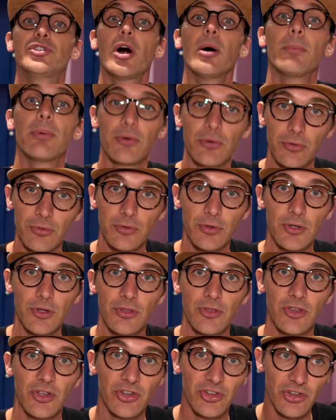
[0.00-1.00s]
double
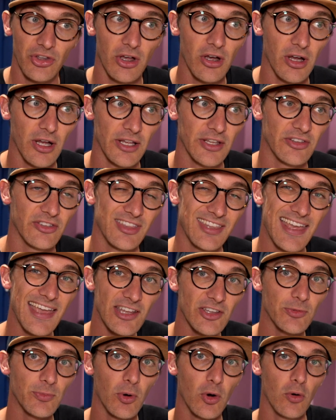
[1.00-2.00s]
the size. The
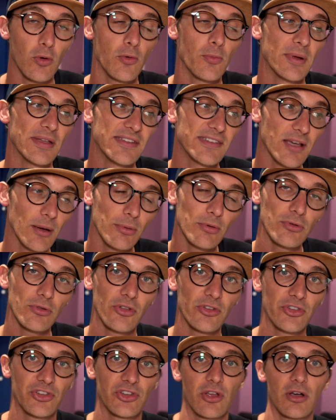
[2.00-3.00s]
export will be double
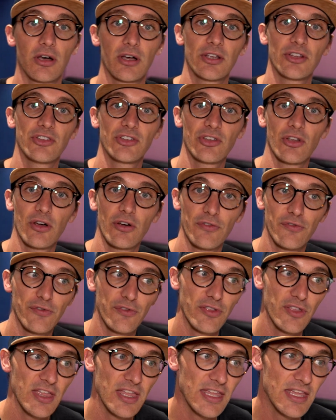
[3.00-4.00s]
the size
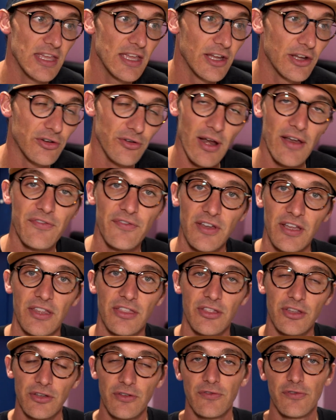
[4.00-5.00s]
of the graphic
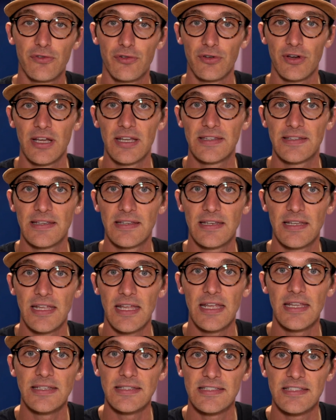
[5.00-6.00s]
that you've created
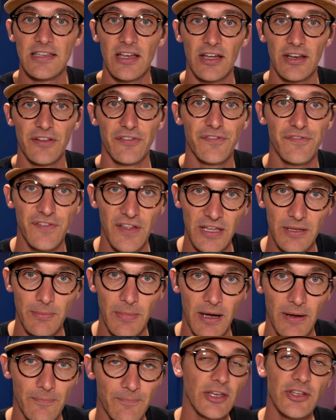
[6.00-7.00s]
inside of
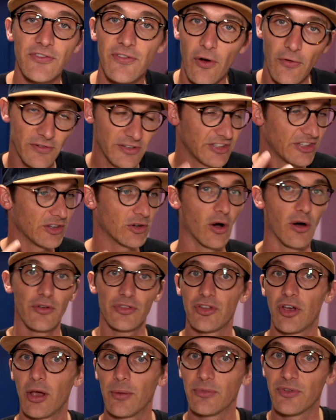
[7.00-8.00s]
Figma. And you've obviously got
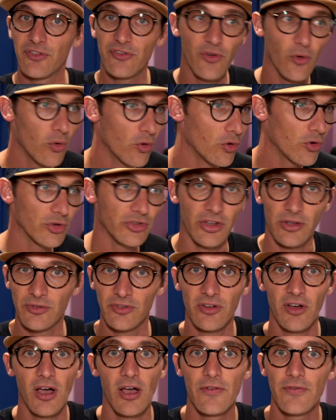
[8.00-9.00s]
times 4, times
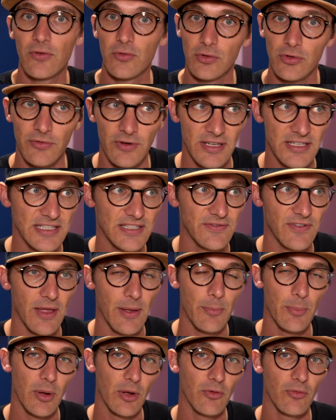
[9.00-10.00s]
5, all the rest of
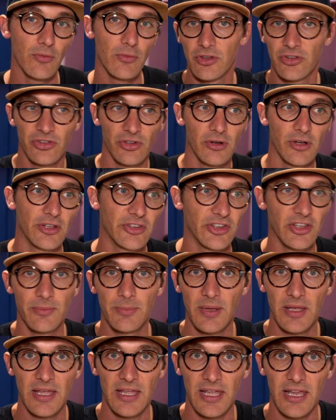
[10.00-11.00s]
it. But the sciencey
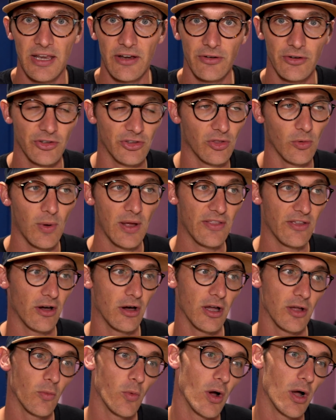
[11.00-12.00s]
bit here is the way that
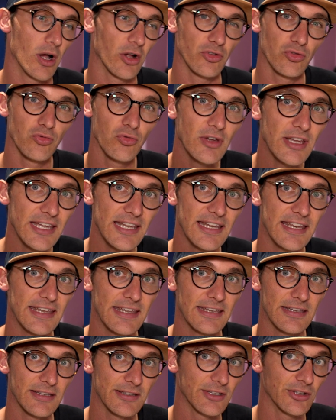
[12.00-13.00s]
I works,
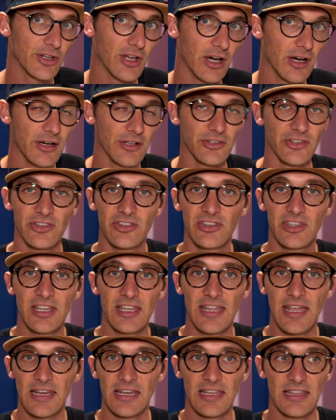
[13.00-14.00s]
really, you can't
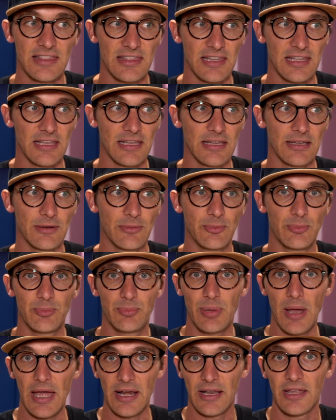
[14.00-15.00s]
see anything
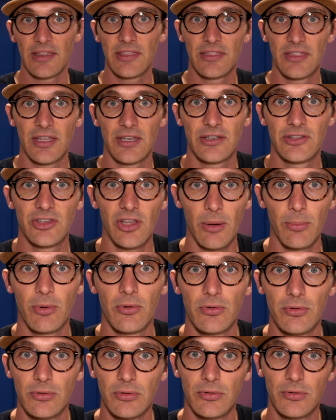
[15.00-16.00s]
better than
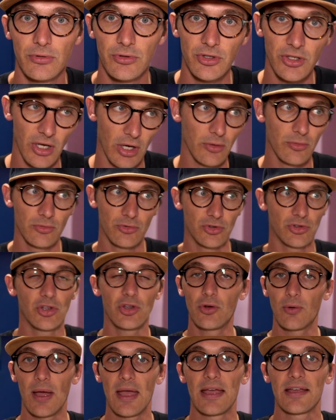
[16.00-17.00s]
double, you know,
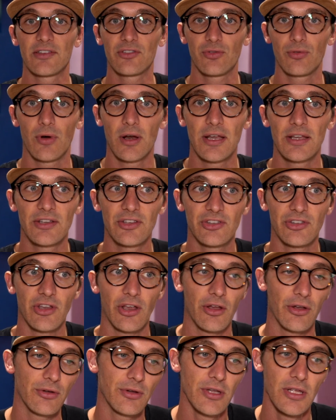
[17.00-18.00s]
2x, right?
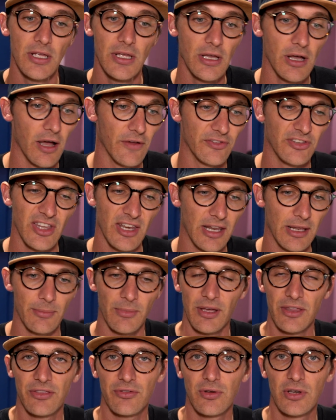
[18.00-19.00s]
So I've said it in
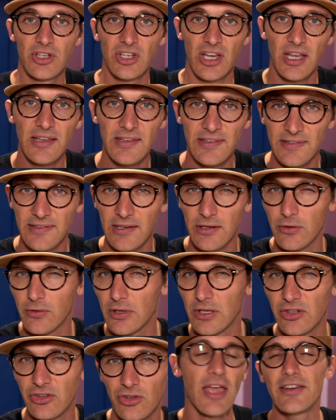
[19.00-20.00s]
my 3GS
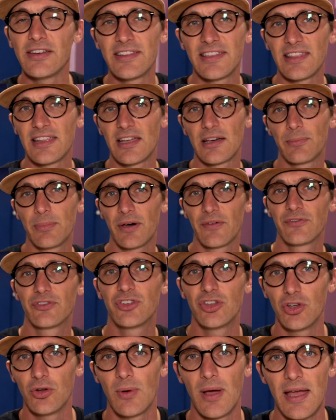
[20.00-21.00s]
series. Anything above
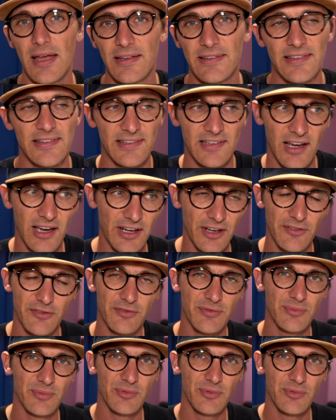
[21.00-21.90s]
2x is kind of